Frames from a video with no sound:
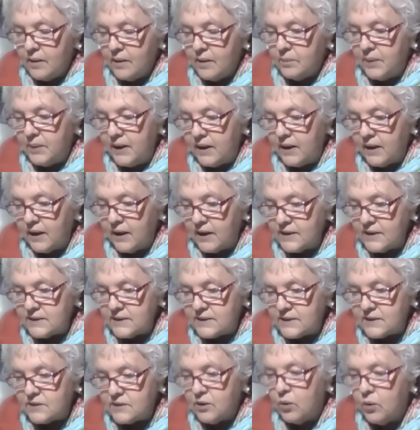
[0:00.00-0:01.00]

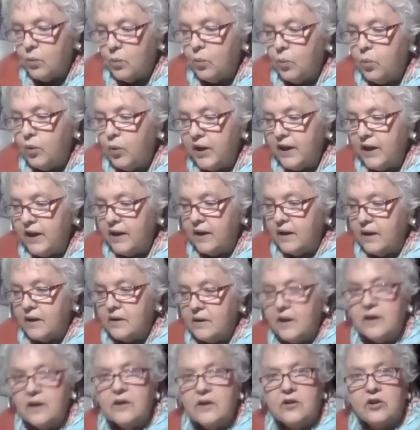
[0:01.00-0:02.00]
because we
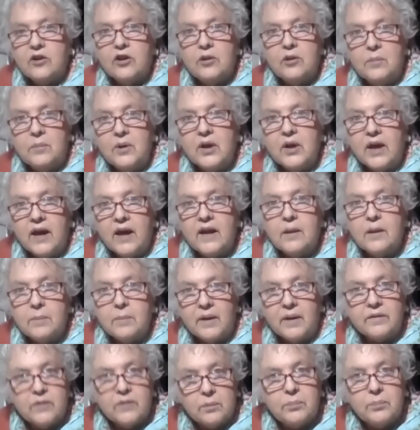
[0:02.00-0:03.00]
needed to communicate
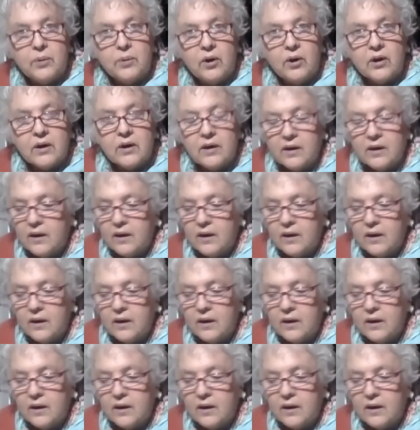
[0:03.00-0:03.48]
about the book.